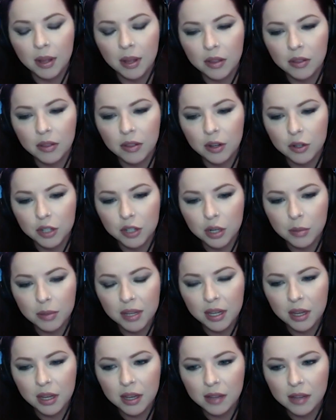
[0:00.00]
there's going to
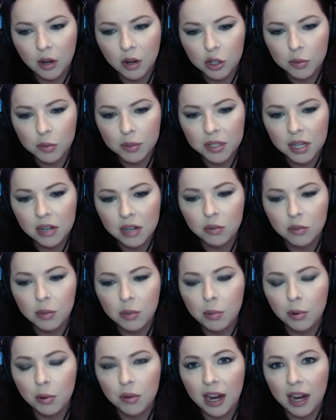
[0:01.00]
be a large percentage of
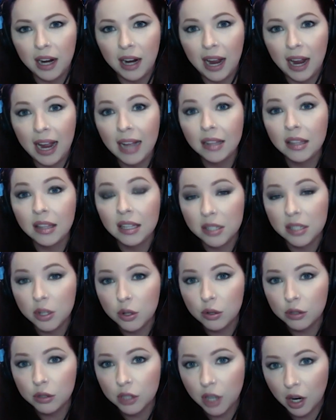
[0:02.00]
people that add things to
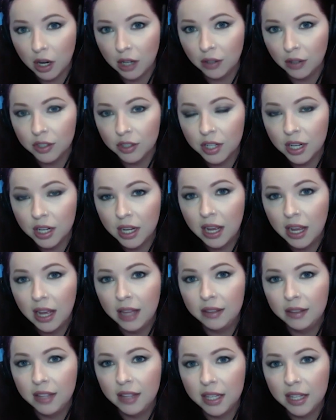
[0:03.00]
their cart
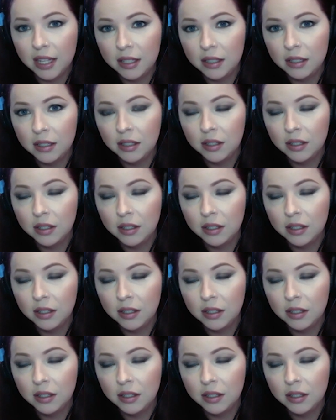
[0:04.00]
and then